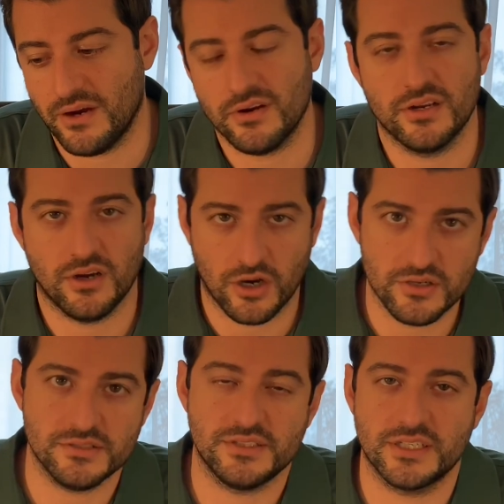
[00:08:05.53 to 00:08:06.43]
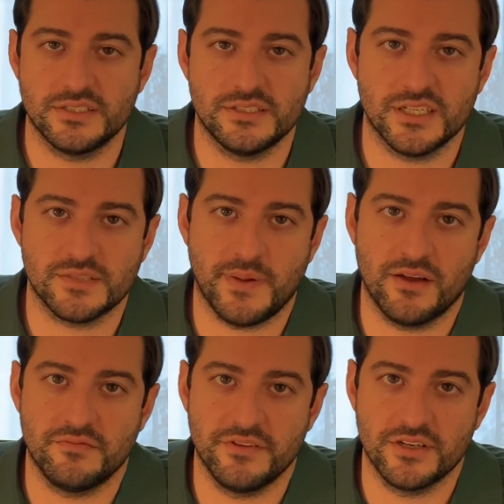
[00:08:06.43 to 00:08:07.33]
and 166
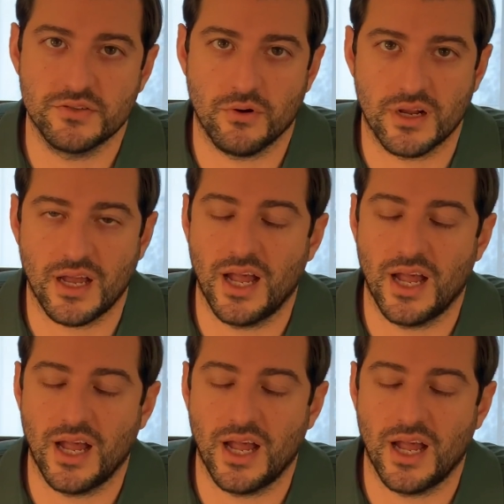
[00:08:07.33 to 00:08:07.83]
pound-feet of torque.